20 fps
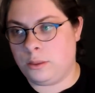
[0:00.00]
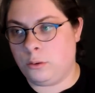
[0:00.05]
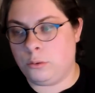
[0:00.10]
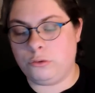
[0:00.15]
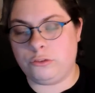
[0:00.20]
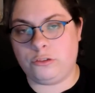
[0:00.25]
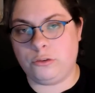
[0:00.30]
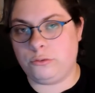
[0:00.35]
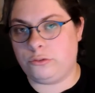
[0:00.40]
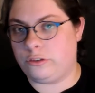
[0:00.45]

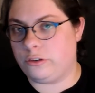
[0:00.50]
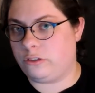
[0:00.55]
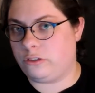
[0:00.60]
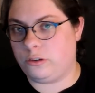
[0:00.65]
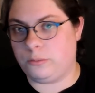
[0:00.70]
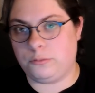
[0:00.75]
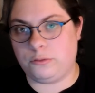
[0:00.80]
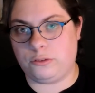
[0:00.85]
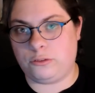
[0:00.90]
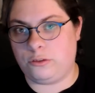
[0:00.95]
those two
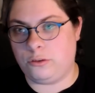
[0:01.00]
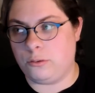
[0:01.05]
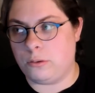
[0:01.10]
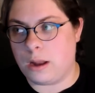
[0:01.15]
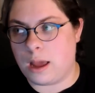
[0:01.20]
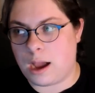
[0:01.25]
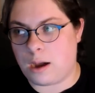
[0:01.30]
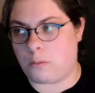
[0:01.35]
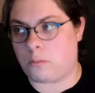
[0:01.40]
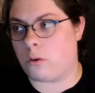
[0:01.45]
systems
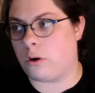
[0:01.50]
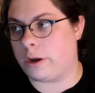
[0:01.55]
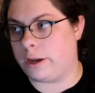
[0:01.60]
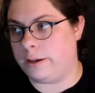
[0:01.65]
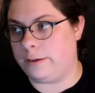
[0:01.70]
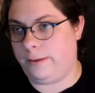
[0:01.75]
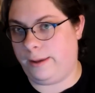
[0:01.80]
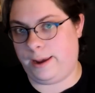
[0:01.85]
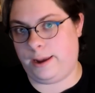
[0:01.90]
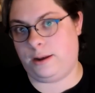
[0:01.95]
do not
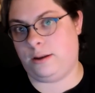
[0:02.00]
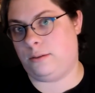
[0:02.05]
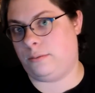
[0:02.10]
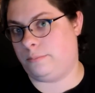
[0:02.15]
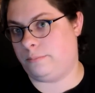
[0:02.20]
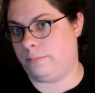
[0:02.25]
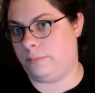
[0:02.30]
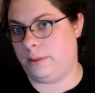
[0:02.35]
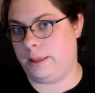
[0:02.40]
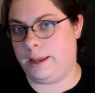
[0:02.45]
work in
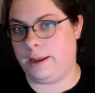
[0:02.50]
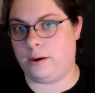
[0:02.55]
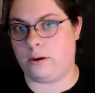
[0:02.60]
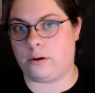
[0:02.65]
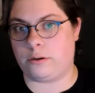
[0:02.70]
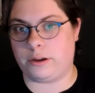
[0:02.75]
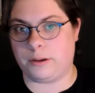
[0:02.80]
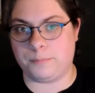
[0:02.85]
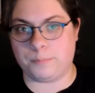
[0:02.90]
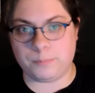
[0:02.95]
tandem.
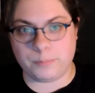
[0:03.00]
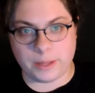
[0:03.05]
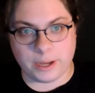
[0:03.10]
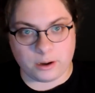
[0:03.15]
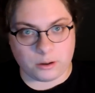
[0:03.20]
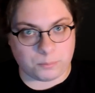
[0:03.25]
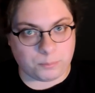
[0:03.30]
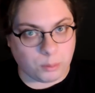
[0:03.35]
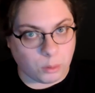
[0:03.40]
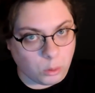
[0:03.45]
They are
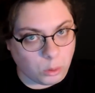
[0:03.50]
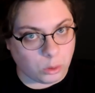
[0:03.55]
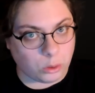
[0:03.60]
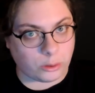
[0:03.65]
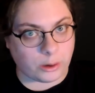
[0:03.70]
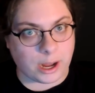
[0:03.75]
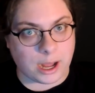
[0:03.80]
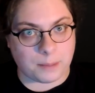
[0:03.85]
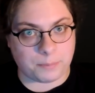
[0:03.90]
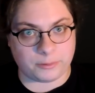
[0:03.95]
they are
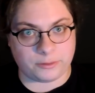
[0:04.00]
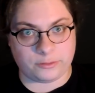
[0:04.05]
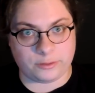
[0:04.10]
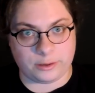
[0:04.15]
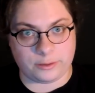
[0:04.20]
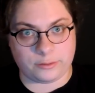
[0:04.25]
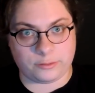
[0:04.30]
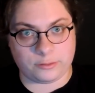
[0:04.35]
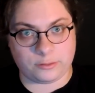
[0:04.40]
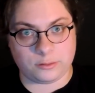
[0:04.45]
polar
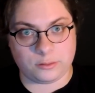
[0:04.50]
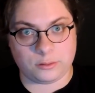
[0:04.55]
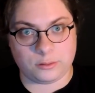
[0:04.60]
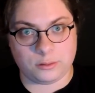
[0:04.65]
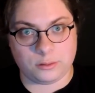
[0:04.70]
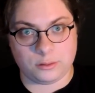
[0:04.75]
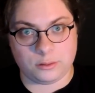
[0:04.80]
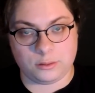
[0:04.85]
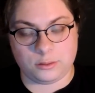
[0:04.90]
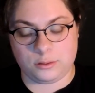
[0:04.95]
opposites.
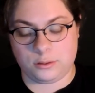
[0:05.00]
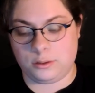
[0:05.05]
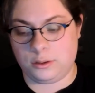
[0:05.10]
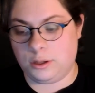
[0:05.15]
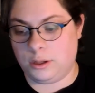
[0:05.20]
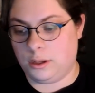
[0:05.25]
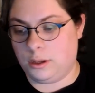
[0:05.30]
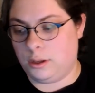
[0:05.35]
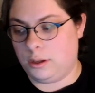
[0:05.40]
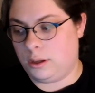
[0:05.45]

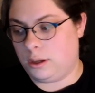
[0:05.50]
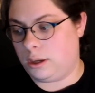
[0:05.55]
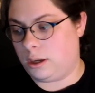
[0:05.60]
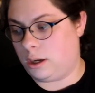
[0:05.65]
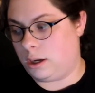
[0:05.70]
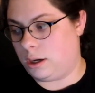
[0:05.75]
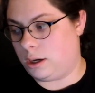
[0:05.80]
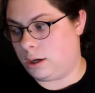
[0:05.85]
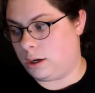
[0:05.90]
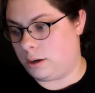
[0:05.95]

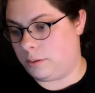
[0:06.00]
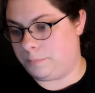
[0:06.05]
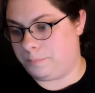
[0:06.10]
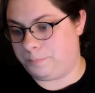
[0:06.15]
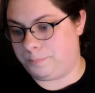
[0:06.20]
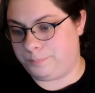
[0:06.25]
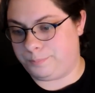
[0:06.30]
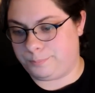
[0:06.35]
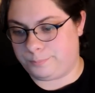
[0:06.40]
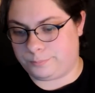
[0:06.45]

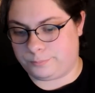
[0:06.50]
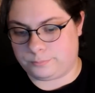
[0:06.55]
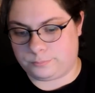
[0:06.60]
Um,